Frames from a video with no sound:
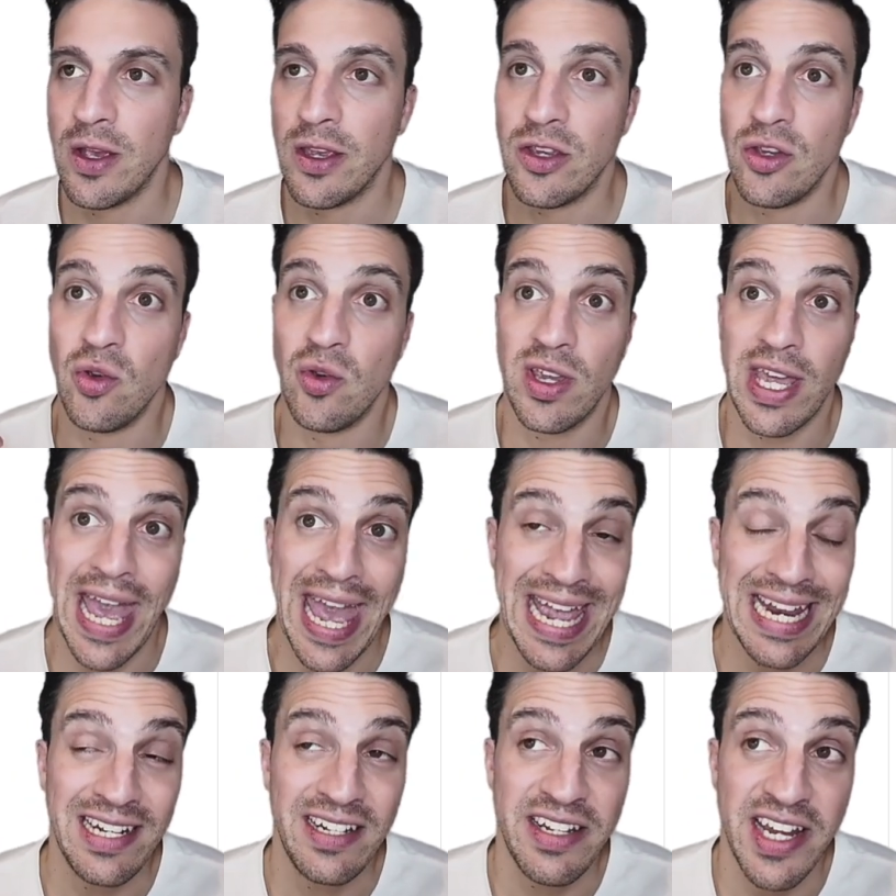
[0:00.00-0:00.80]
You
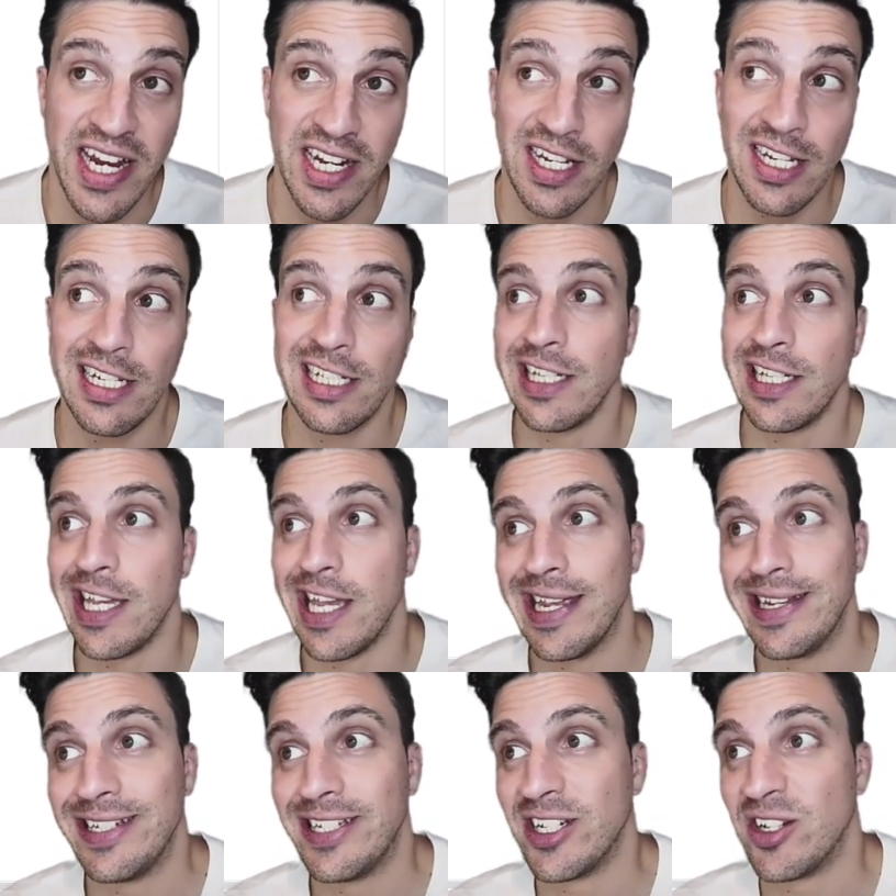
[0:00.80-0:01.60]
can technically
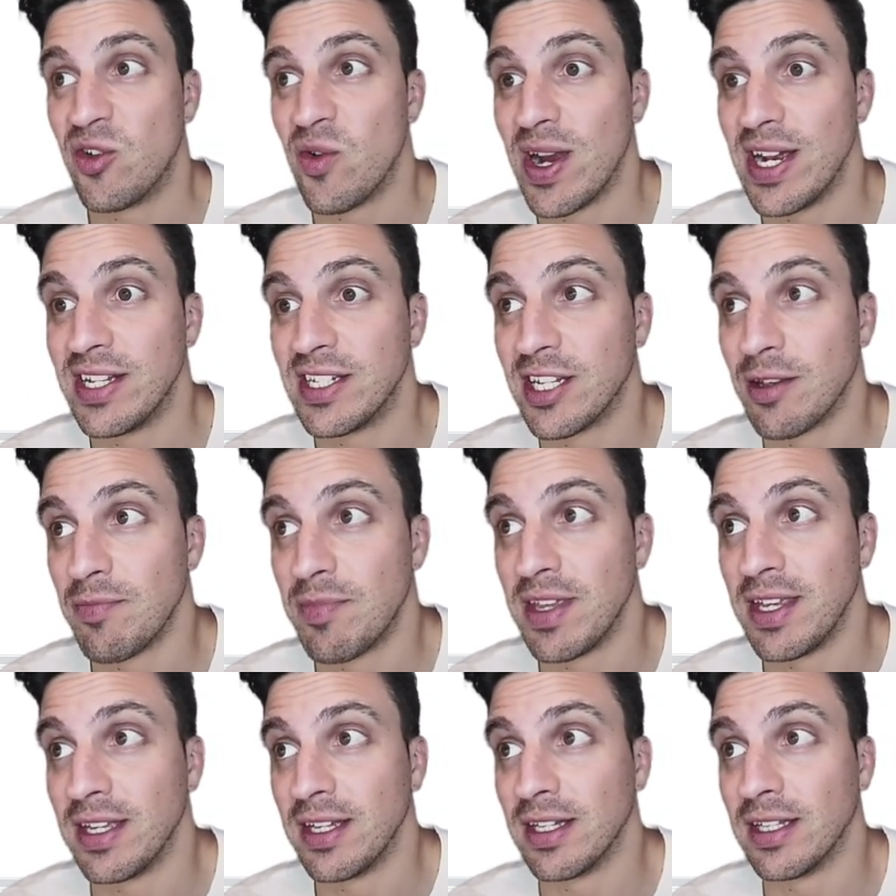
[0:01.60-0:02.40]
integrate
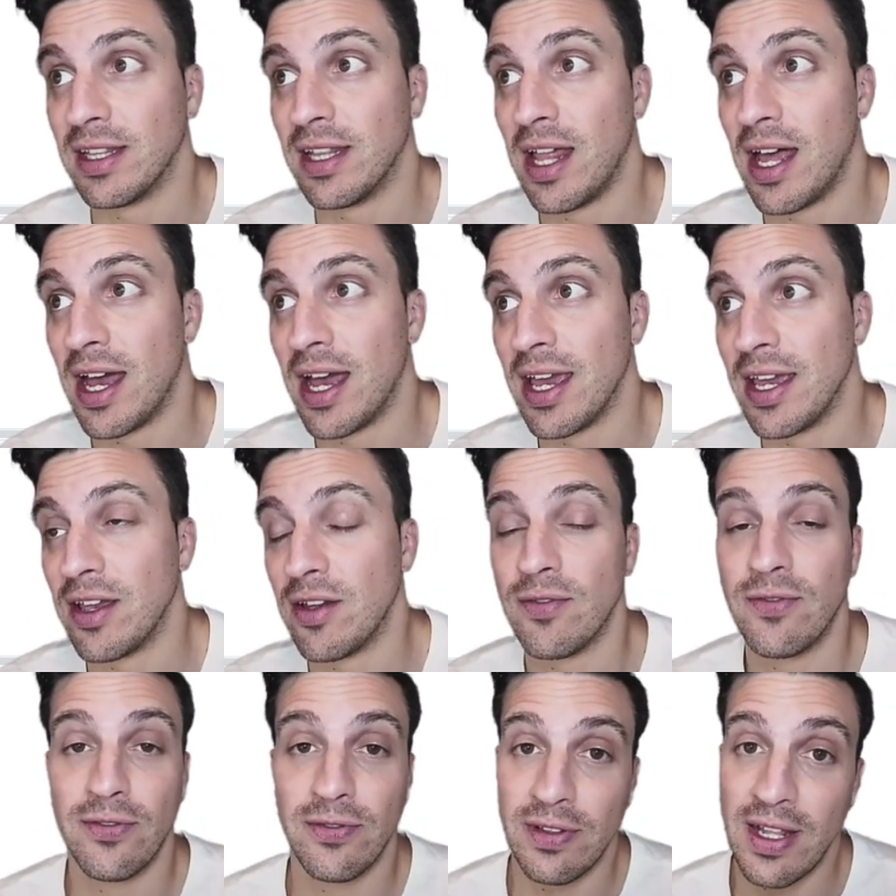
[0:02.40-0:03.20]
something like
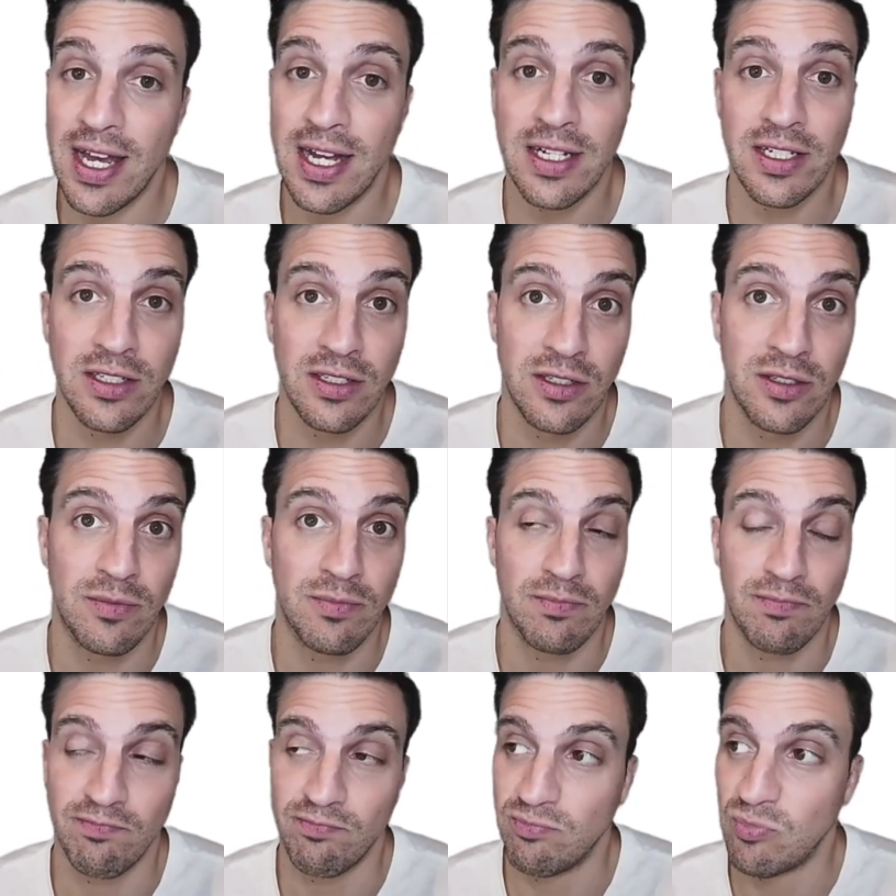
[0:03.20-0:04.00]
Flux
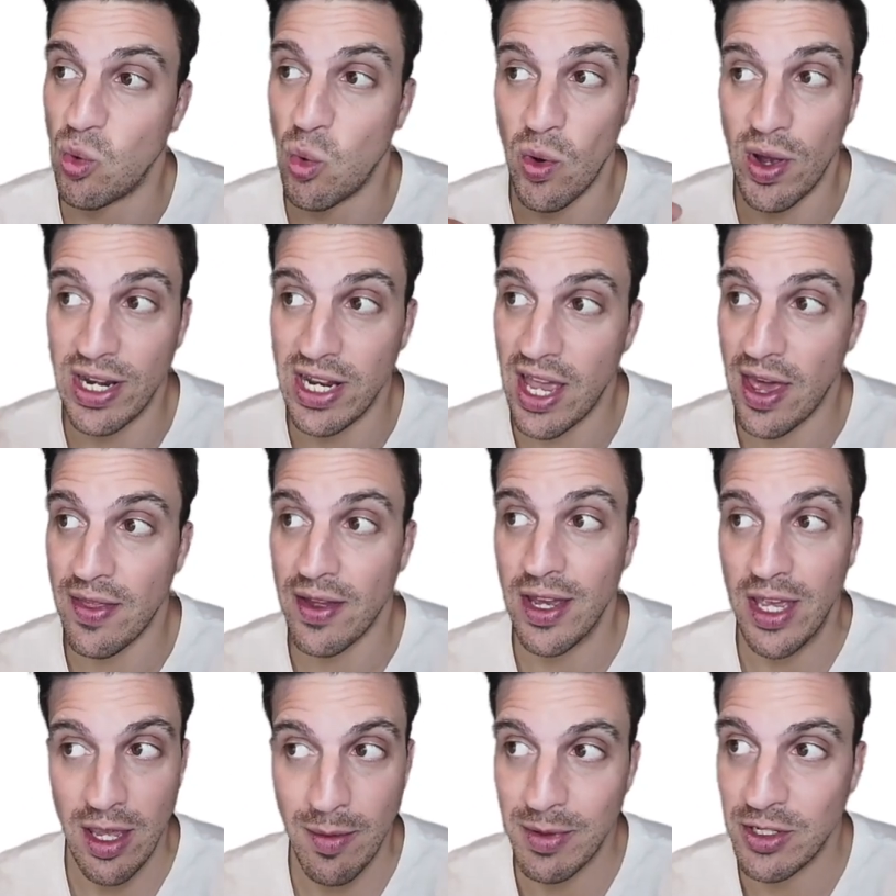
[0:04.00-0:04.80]
or any
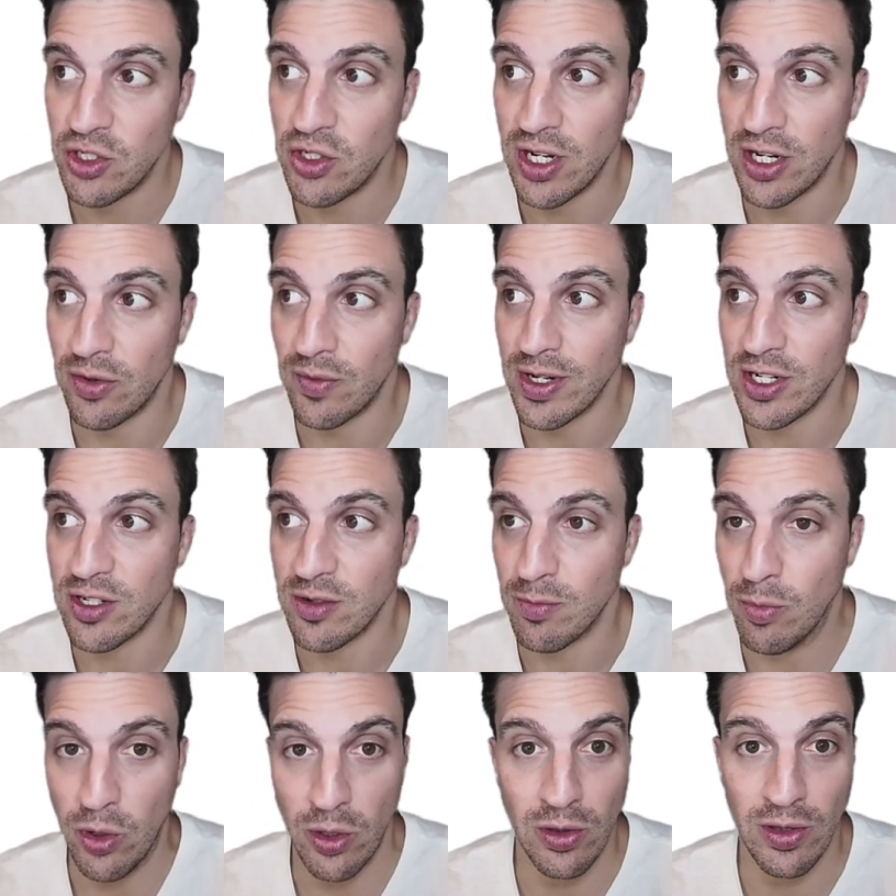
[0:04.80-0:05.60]
other image
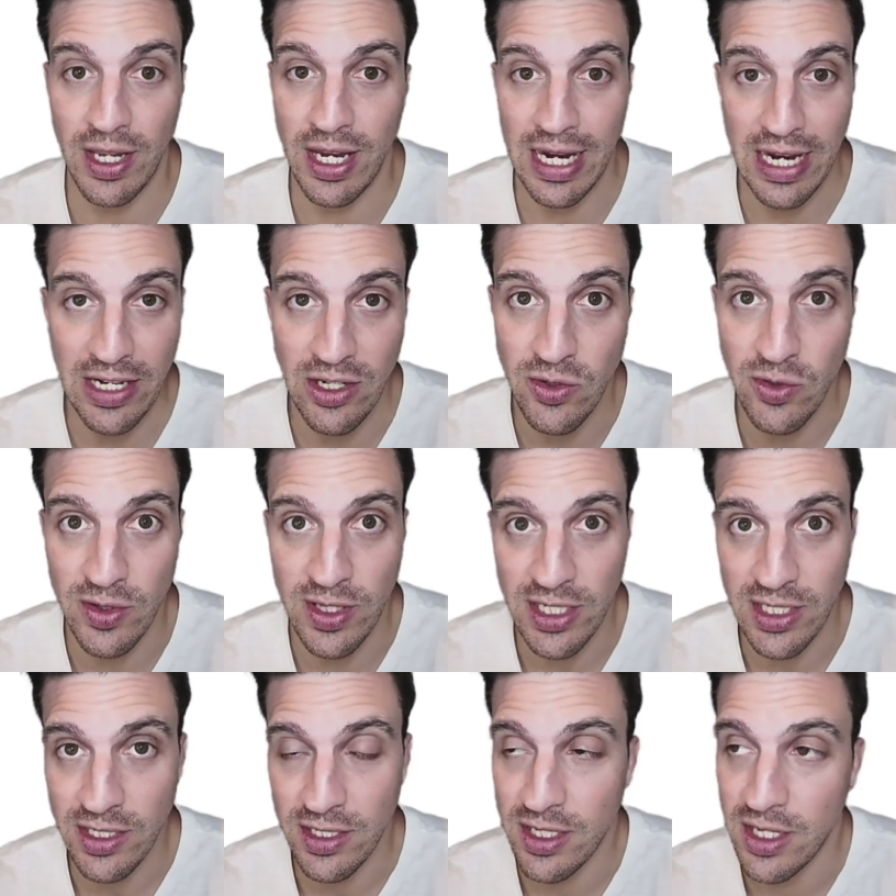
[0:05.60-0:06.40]
generation model into
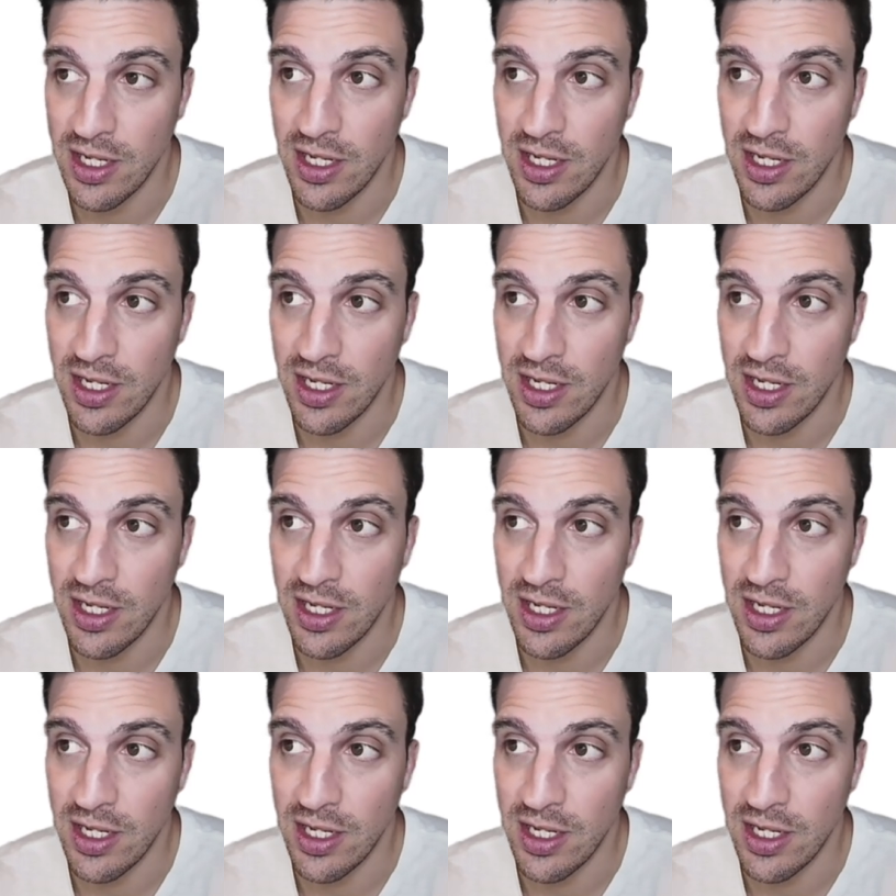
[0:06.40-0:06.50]
this.